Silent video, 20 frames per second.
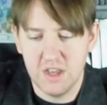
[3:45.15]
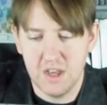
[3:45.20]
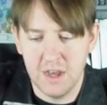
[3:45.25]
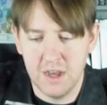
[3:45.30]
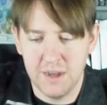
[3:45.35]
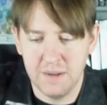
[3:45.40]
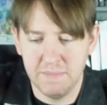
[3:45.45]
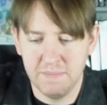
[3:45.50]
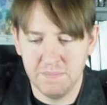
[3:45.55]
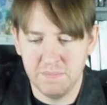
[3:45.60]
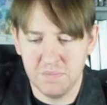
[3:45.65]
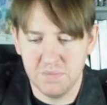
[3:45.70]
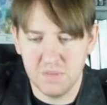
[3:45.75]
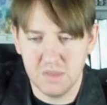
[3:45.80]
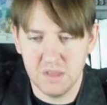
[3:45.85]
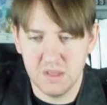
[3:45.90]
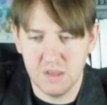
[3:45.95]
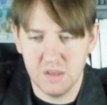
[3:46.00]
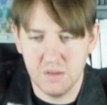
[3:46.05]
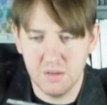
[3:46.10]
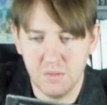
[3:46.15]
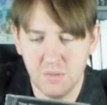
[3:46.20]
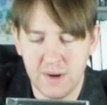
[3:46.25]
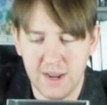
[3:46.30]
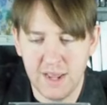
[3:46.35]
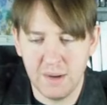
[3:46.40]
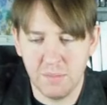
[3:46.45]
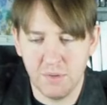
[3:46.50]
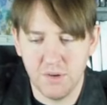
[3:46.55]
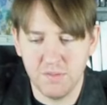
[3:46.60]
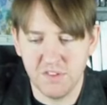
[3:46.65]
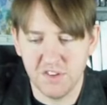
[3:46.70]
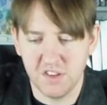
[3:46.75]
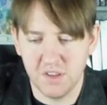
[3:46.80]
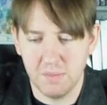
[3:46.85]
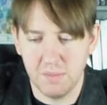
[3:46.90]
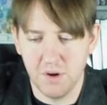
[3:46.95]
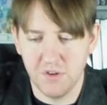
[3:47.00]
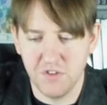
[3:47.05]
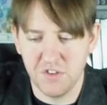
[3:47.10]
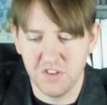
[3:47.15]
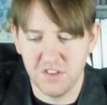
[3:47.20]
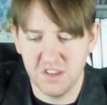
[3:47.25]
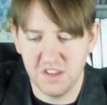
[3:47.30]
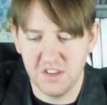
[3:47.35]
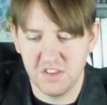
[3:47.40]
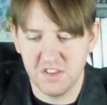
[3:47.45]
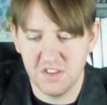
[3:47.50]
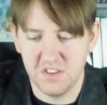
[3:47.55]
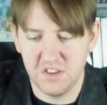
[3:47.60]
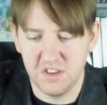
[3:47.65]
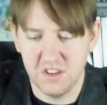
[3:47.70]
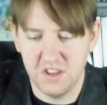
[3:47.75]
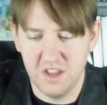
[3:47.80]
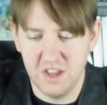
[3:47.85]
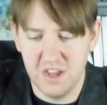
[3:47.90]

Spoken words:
When I had previously purchased this,